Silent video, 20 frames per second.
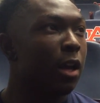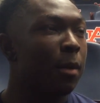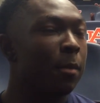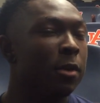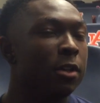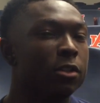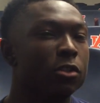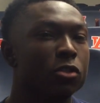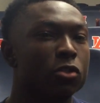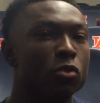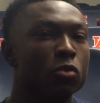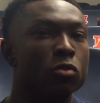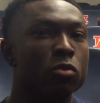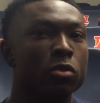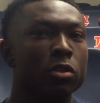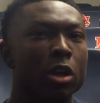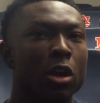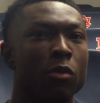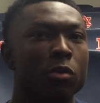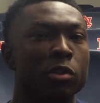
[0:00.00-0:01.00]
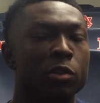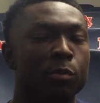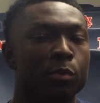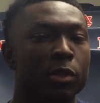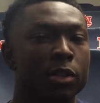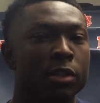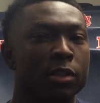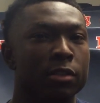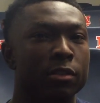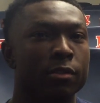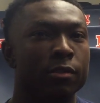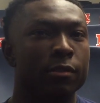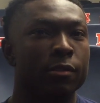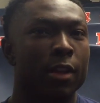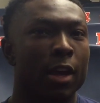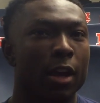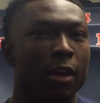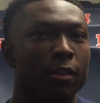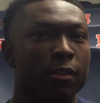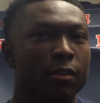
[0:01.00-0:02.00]
Yeah, I mean, school has always been,
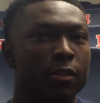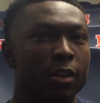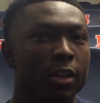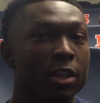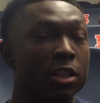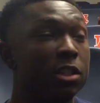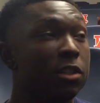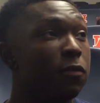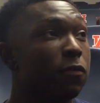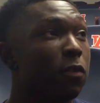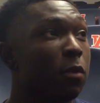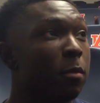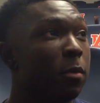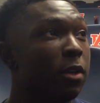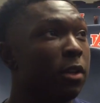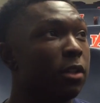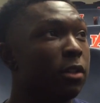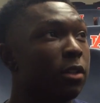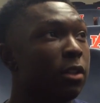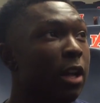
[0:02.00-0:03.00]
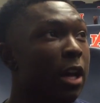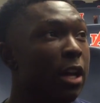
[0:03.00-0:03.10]
like, easy for me.